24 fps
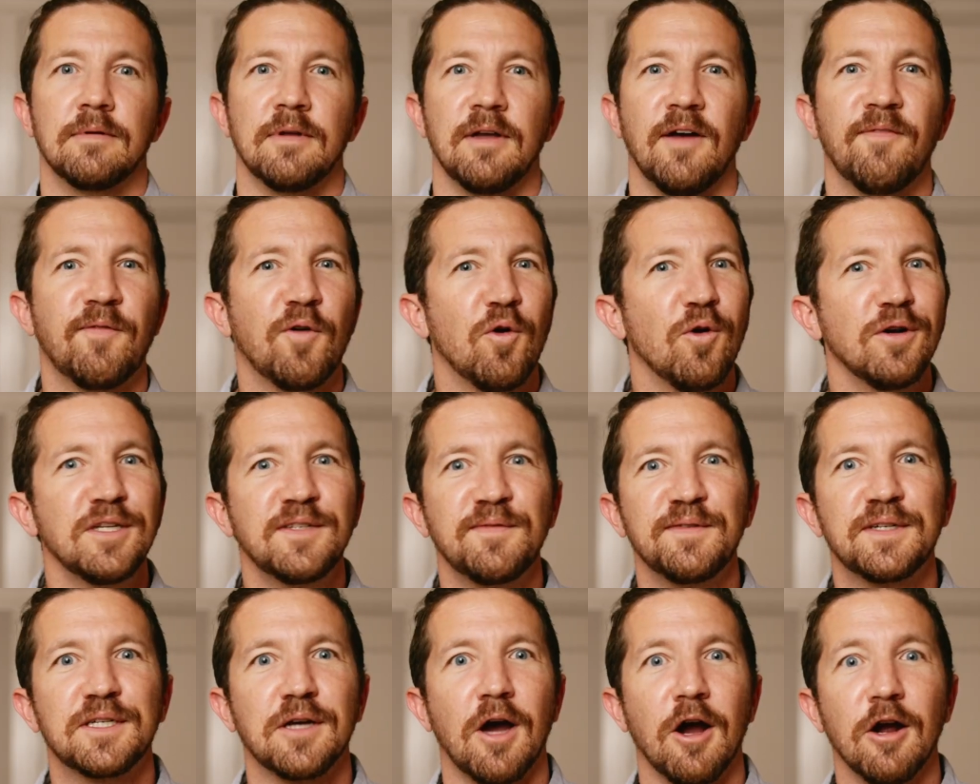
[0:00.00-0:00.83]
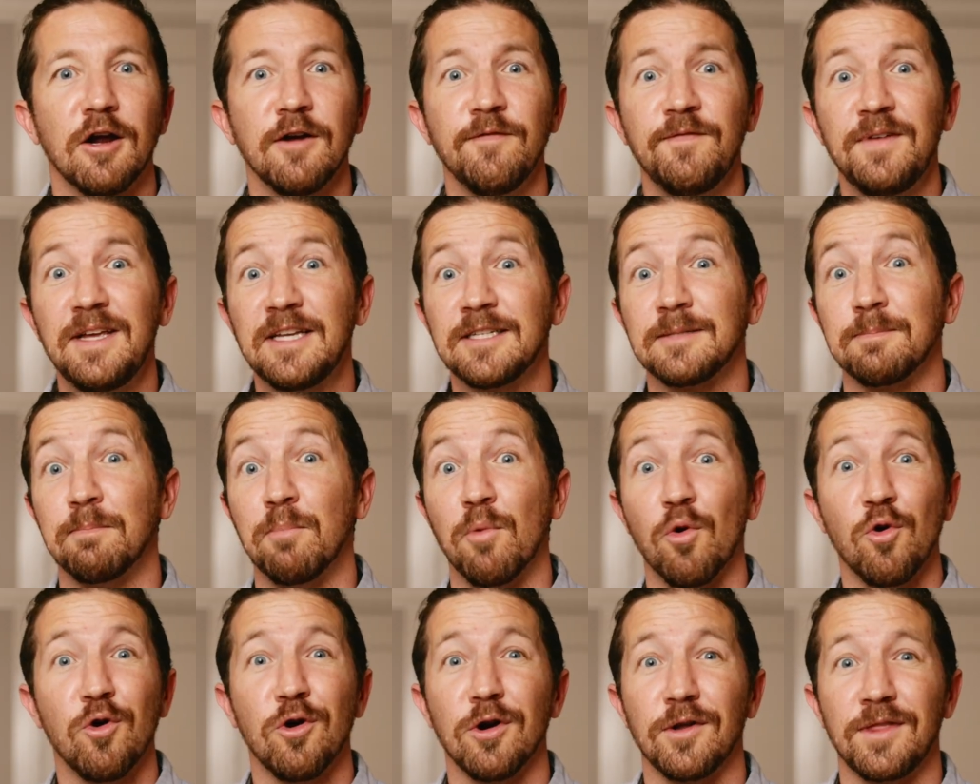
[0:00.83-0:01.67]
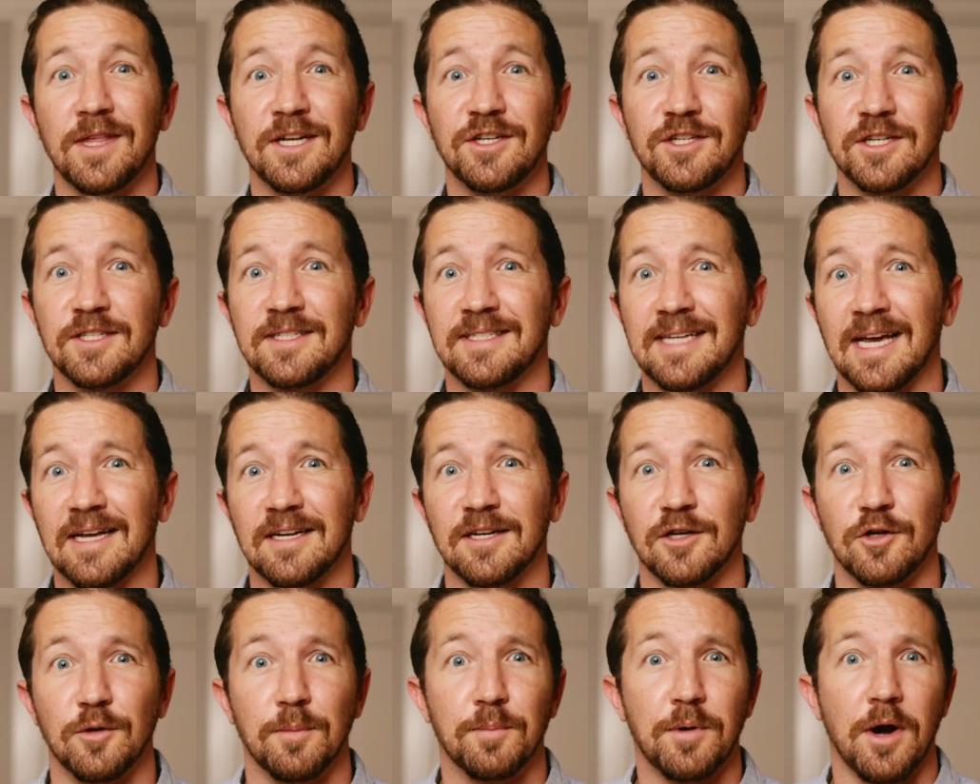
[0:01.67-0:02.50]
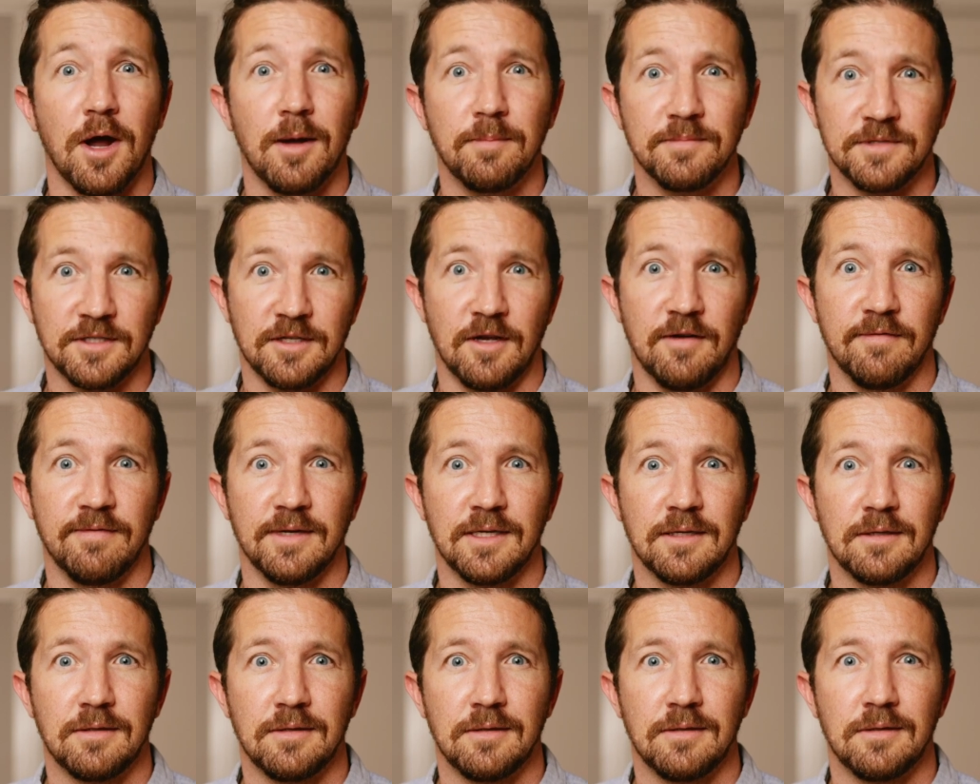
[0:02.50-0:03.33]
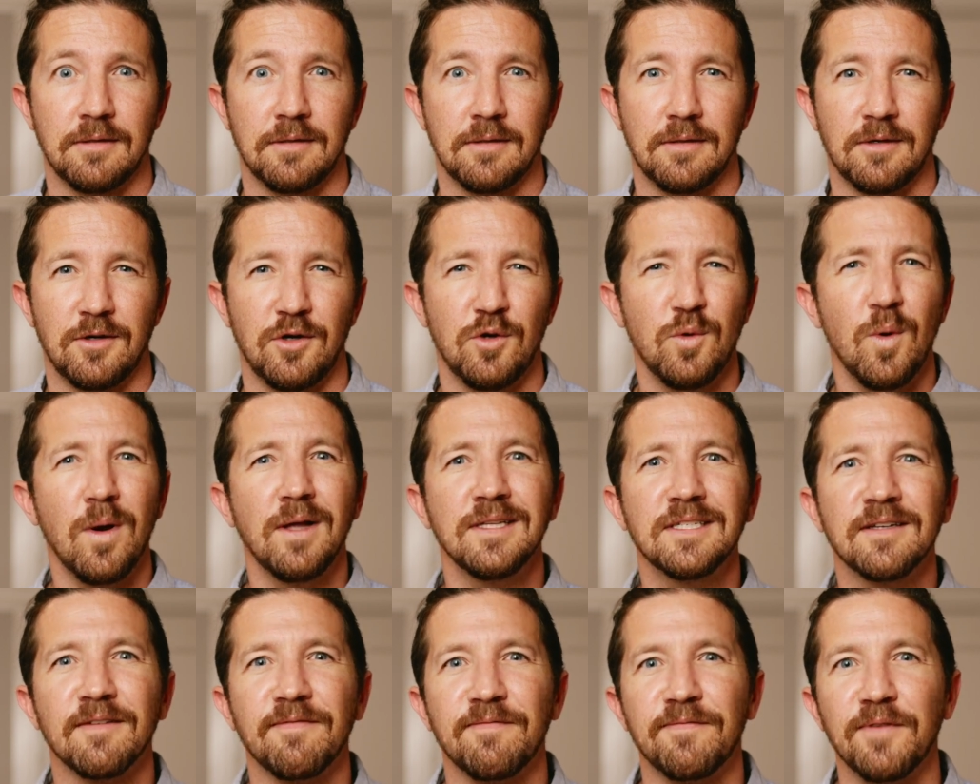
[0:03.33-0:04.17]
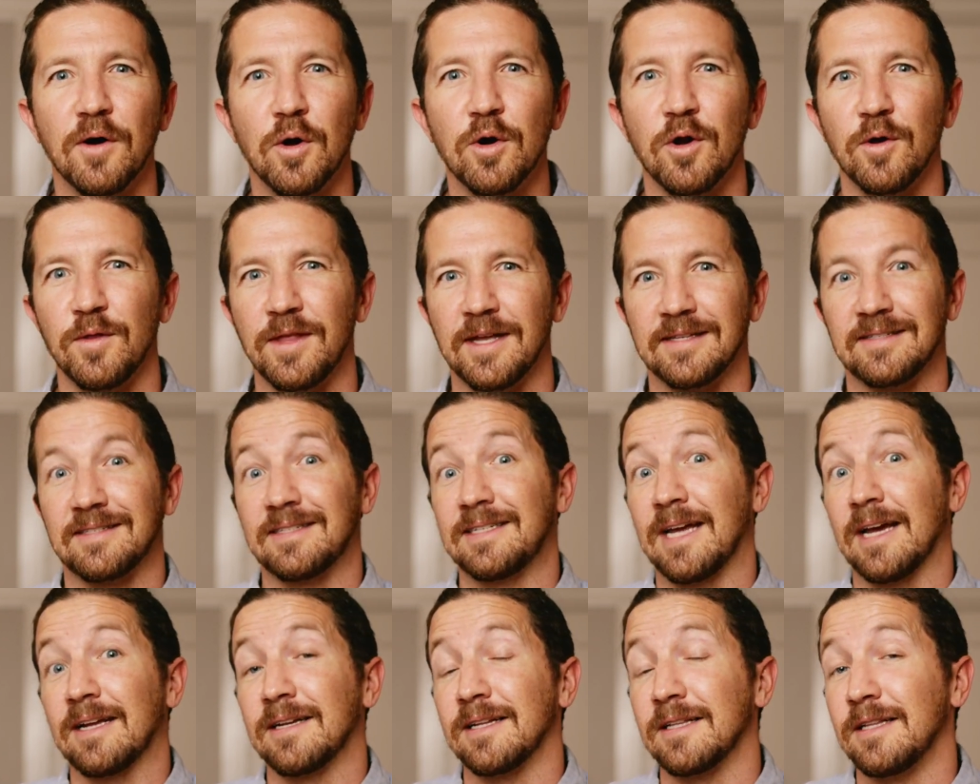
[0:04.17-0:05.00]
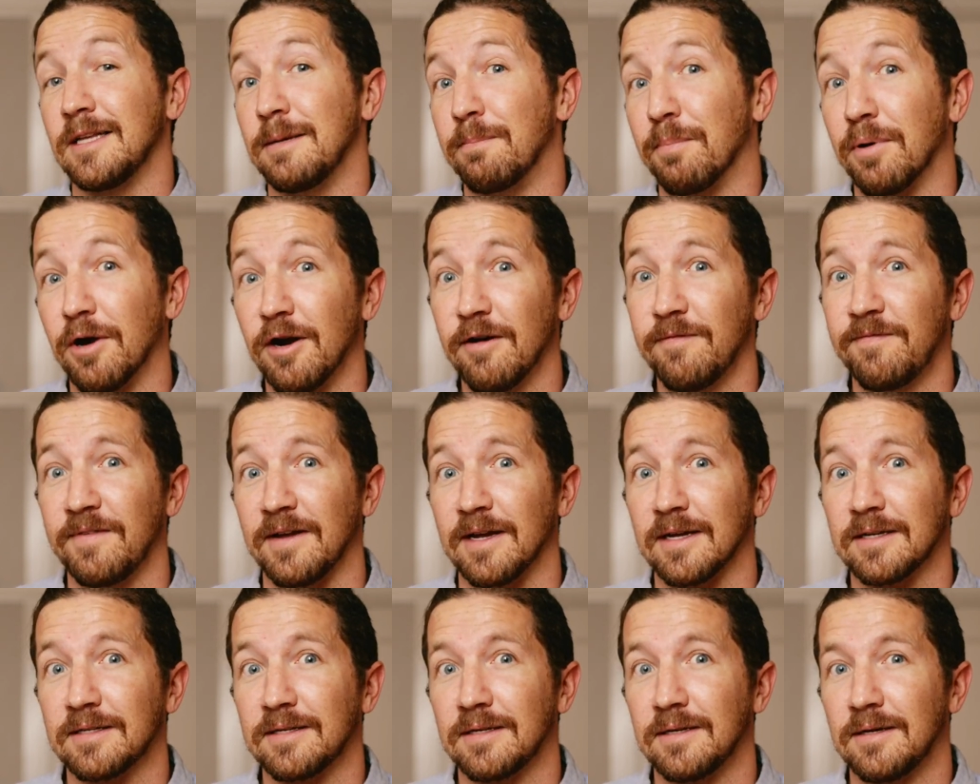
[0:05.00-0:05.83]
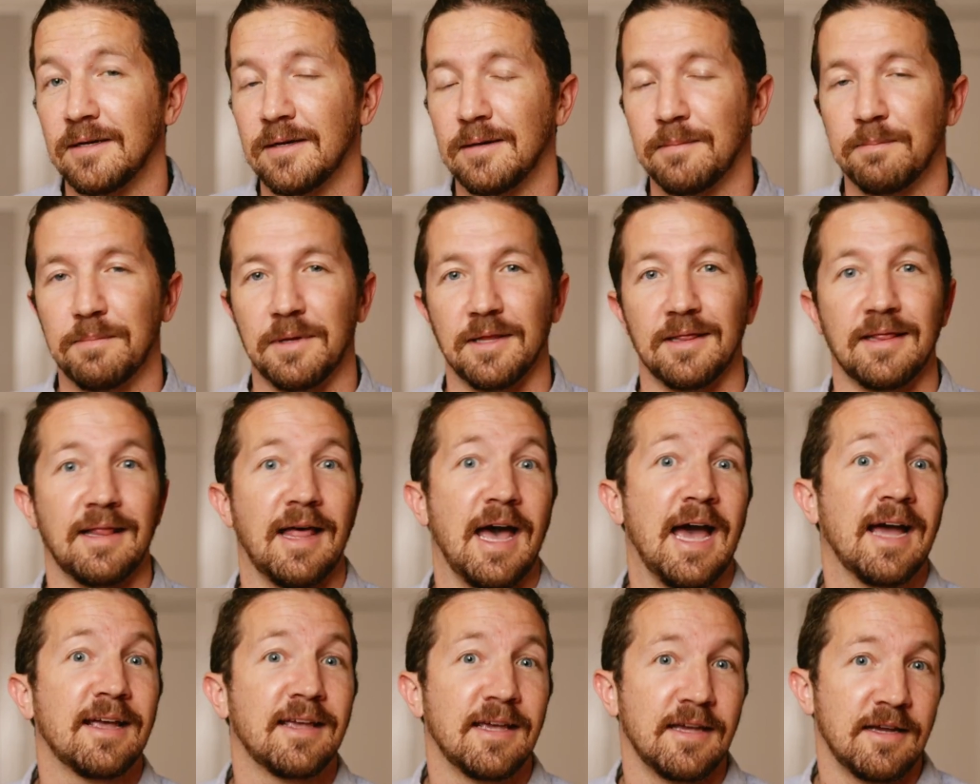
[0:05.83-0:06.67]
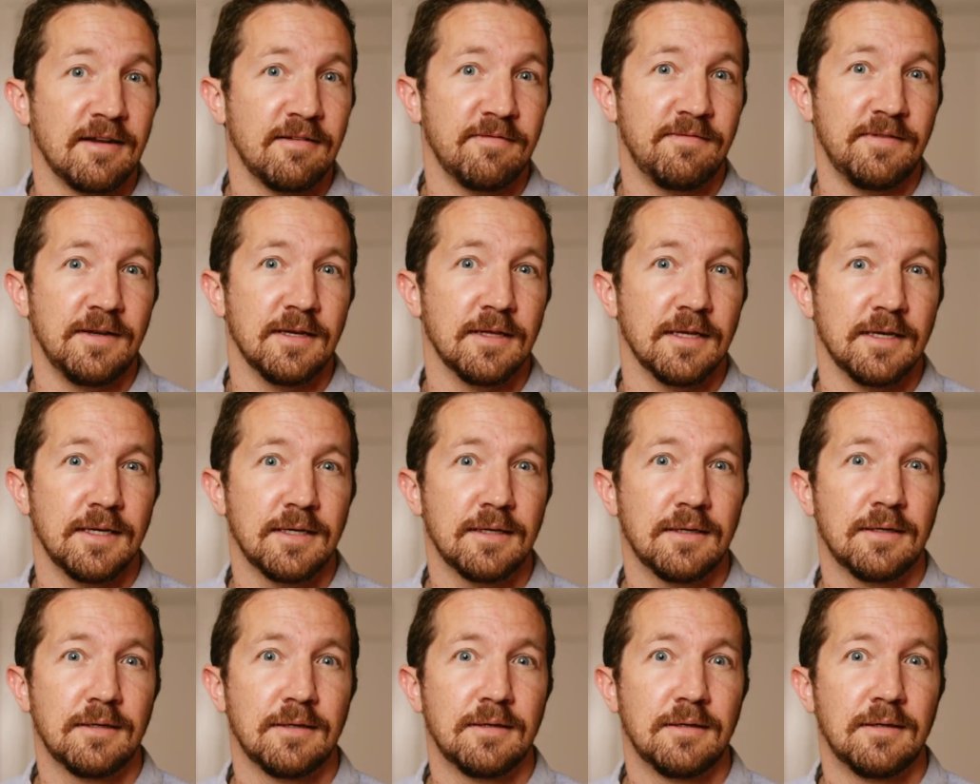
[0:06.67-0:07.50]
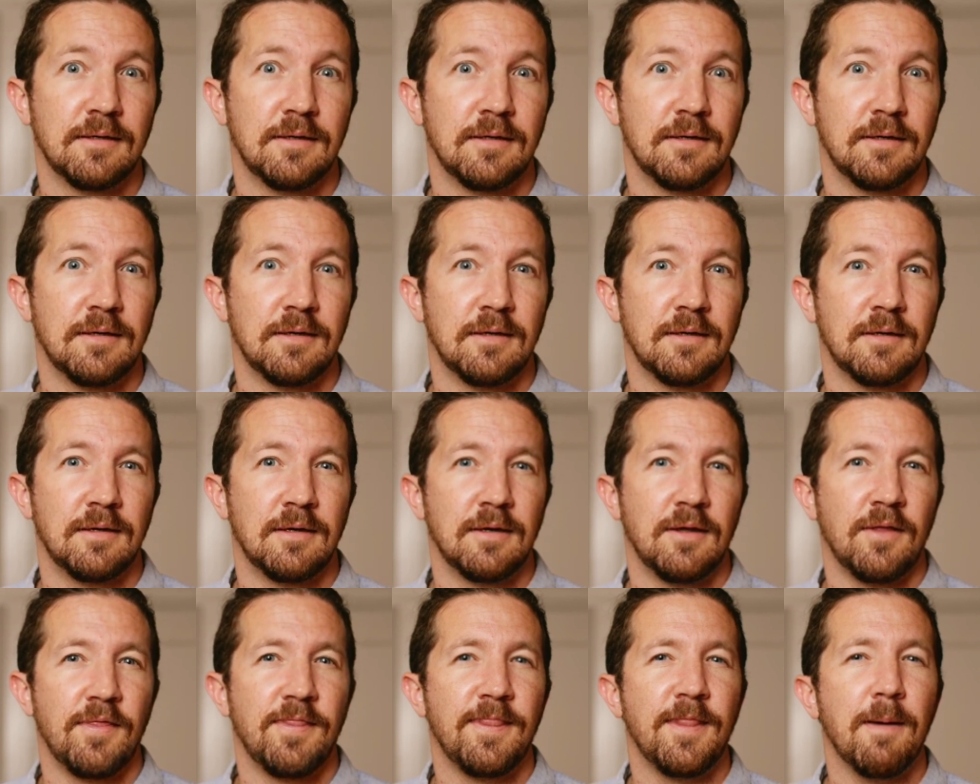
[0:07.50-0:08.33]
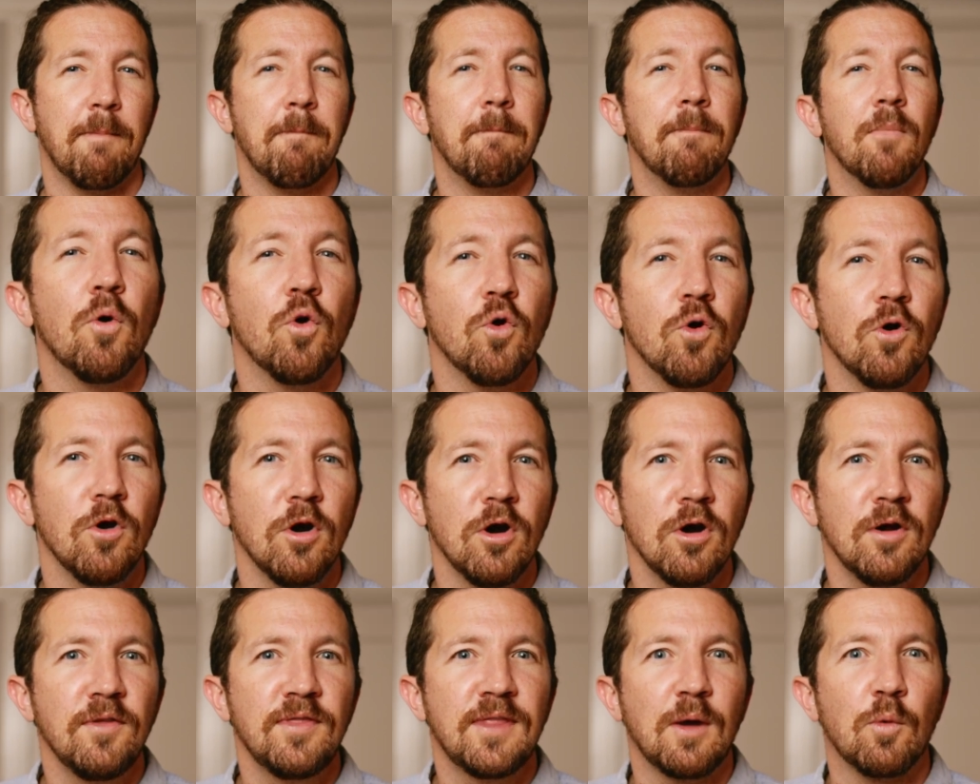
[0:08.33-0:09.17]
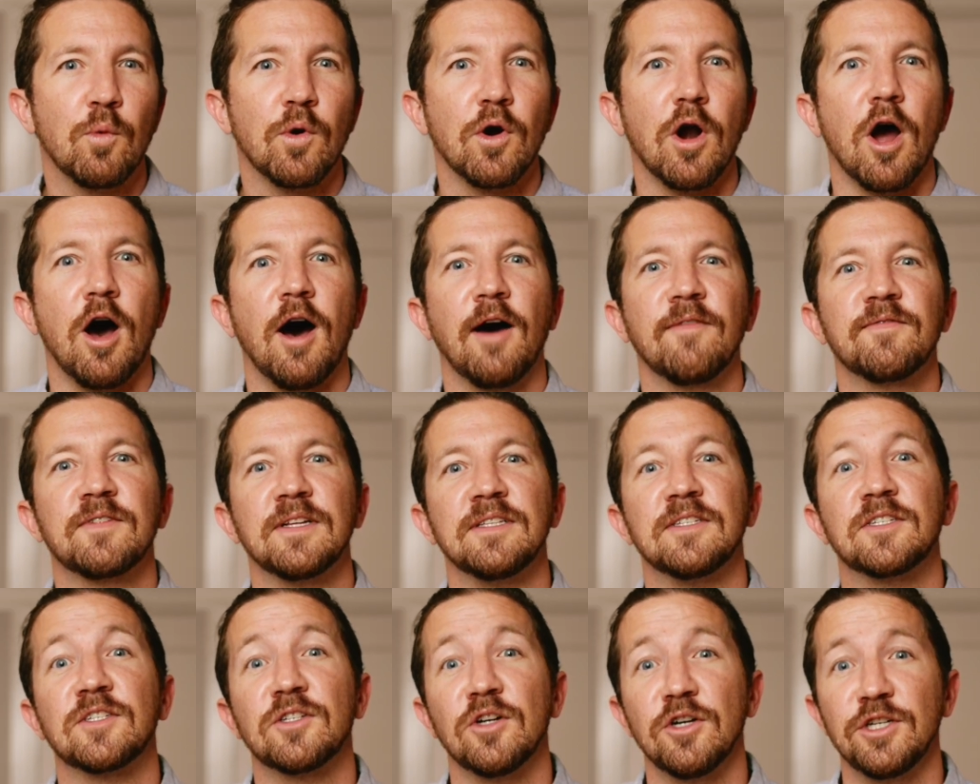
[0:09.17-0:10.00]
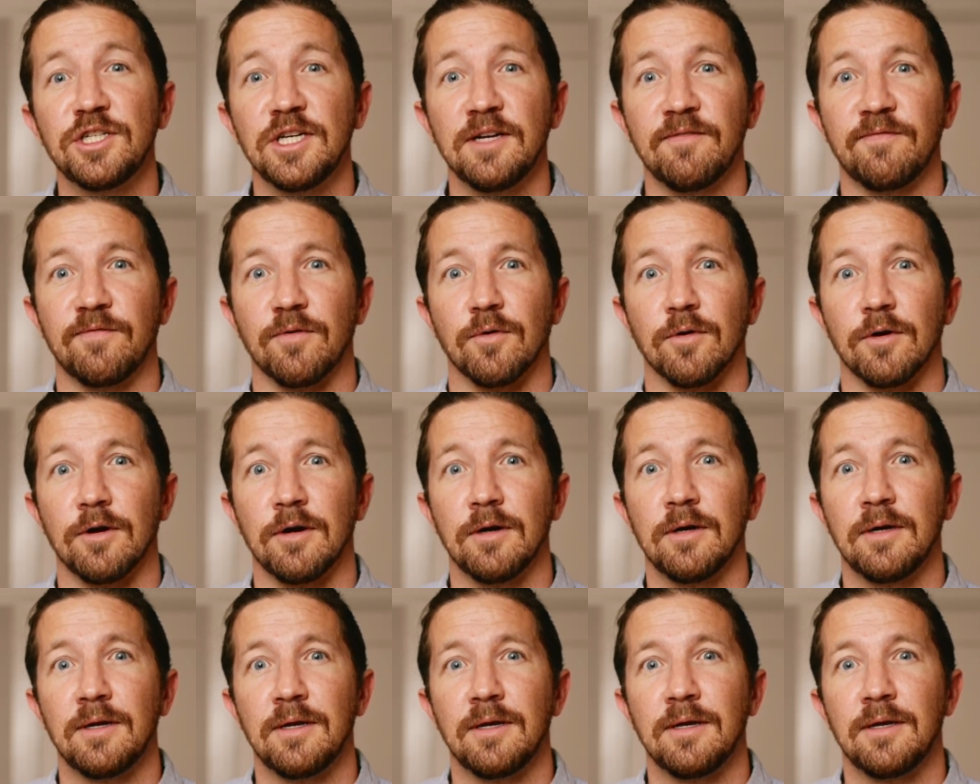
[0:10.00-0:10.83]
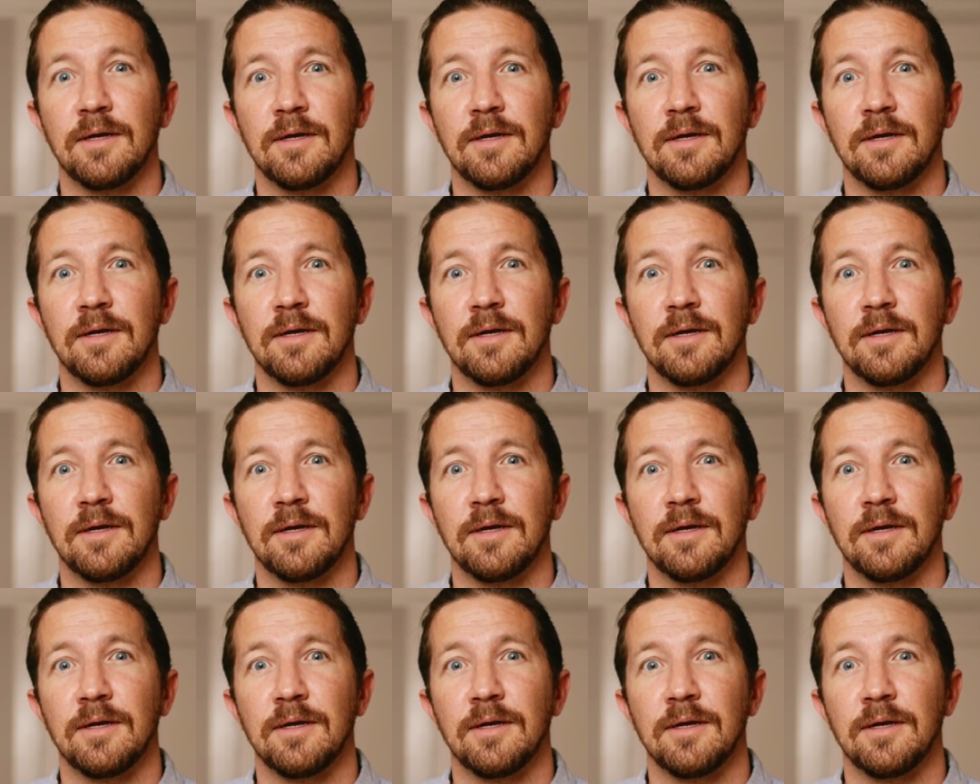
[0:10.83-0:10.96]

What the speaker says: Of course, photography is more than just technical problem solving. Who wants a photo that's technically perfect but lacking in feeling? The more that we're often searching for